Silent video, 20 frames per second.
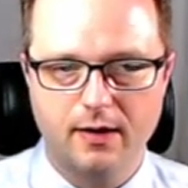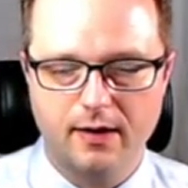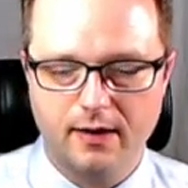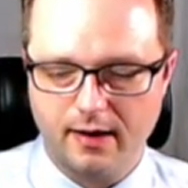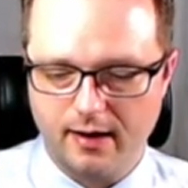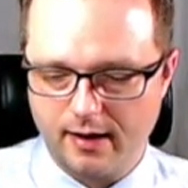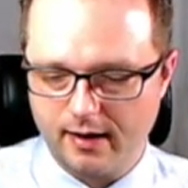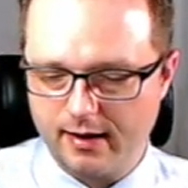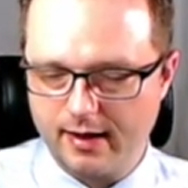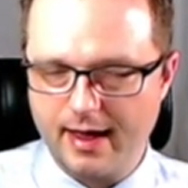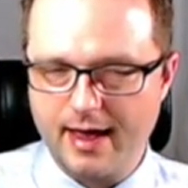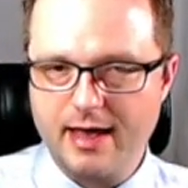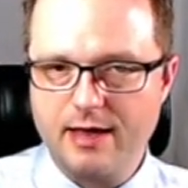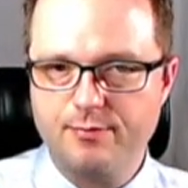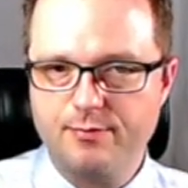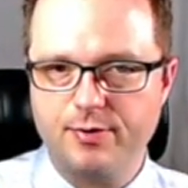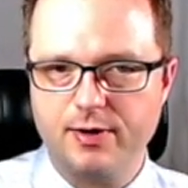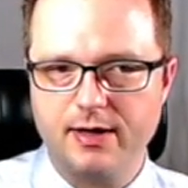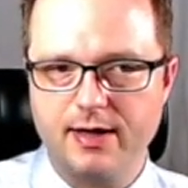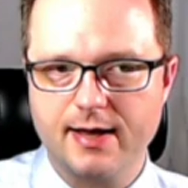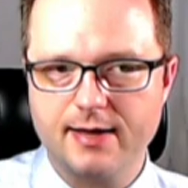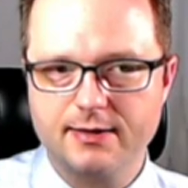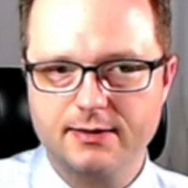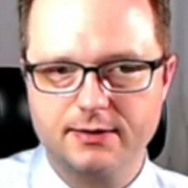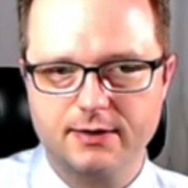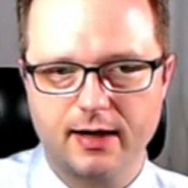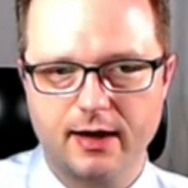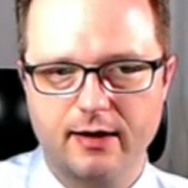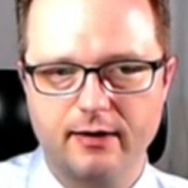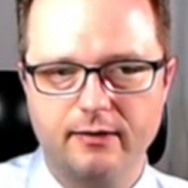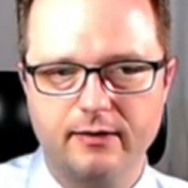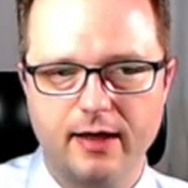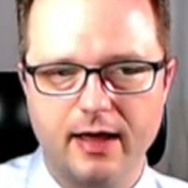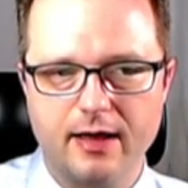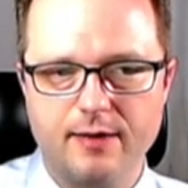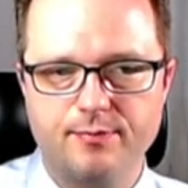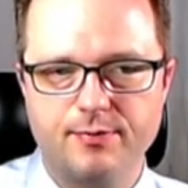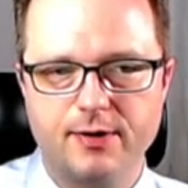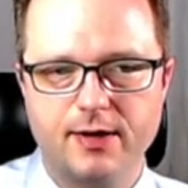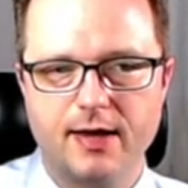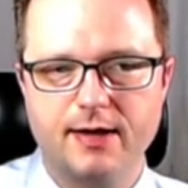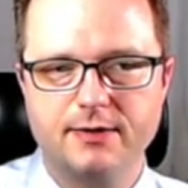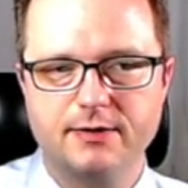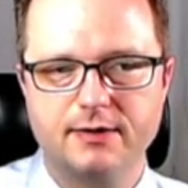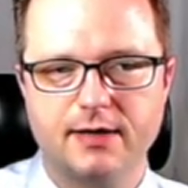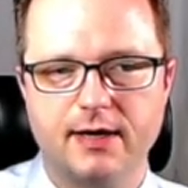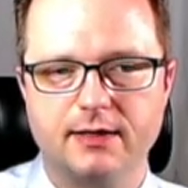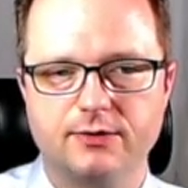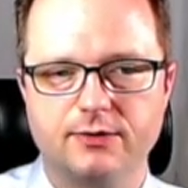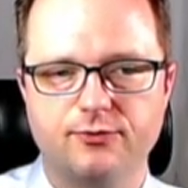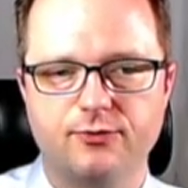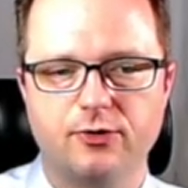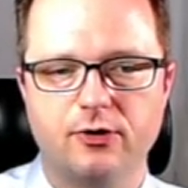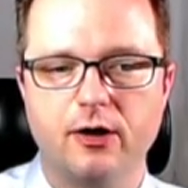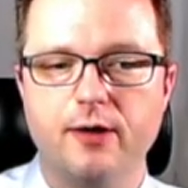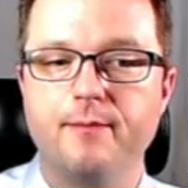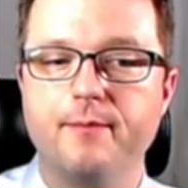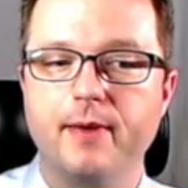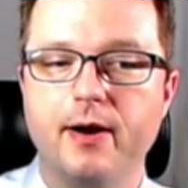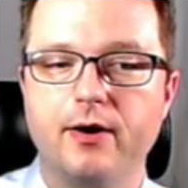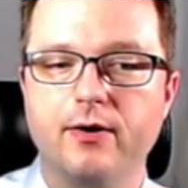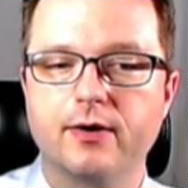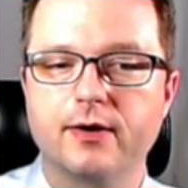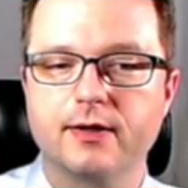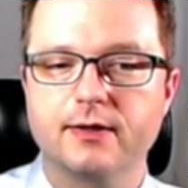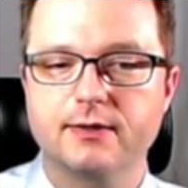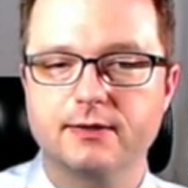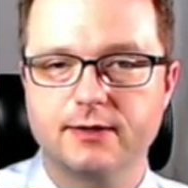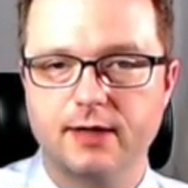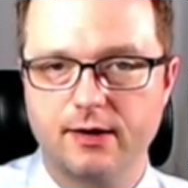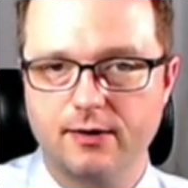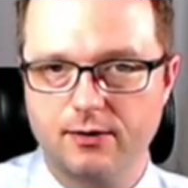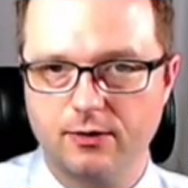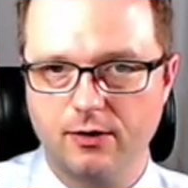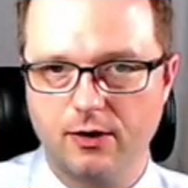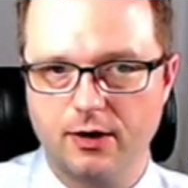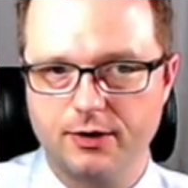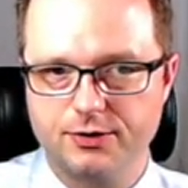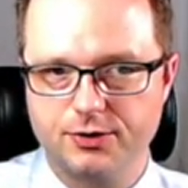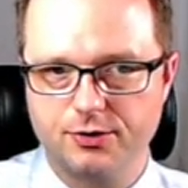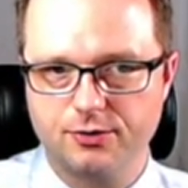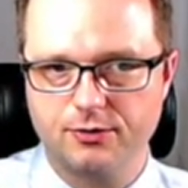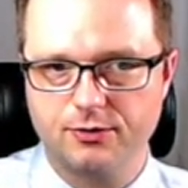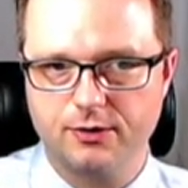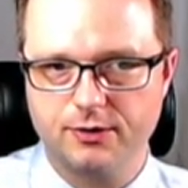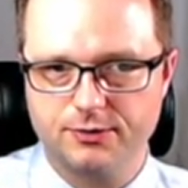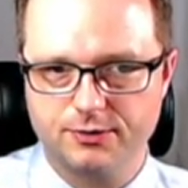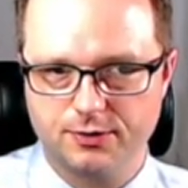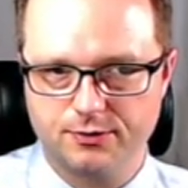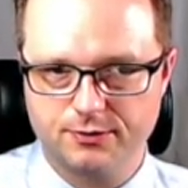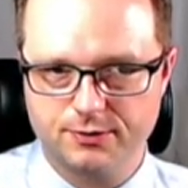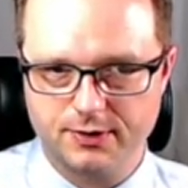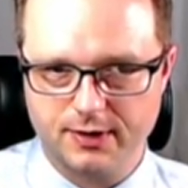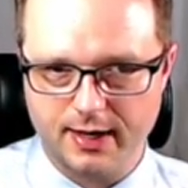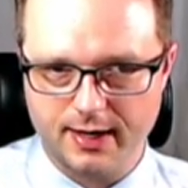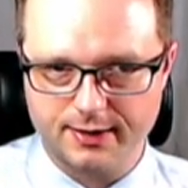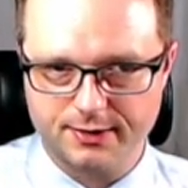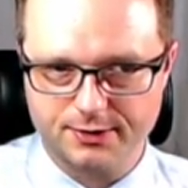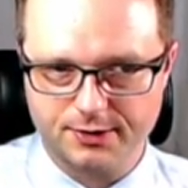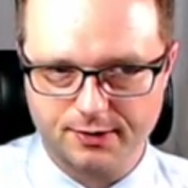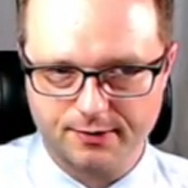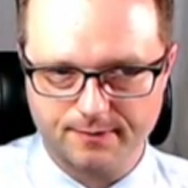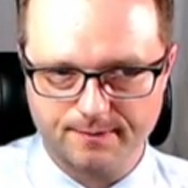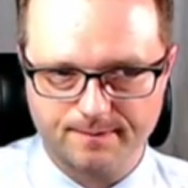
APA style, APA stands for American Psychological Association.